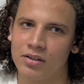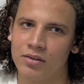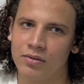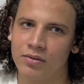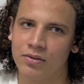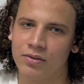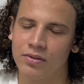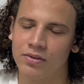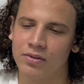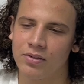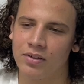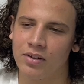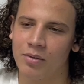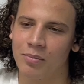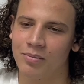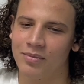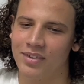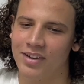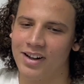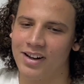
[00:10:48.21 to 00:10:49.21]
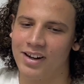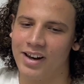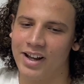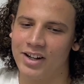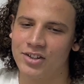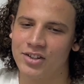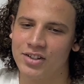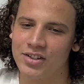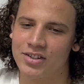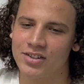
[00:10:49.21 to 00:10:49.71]
From
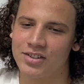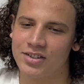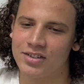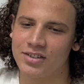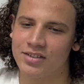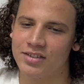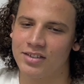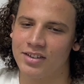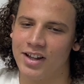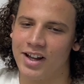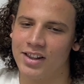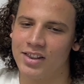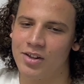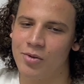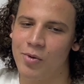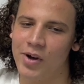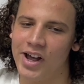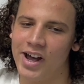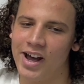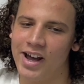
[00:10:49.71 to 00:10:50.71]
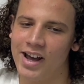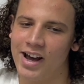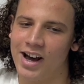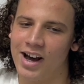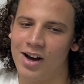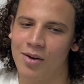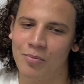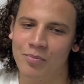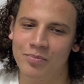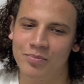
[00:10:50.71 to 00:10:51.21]
like just like the way
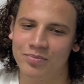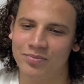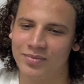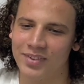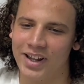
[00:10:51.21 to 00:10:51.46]
I am,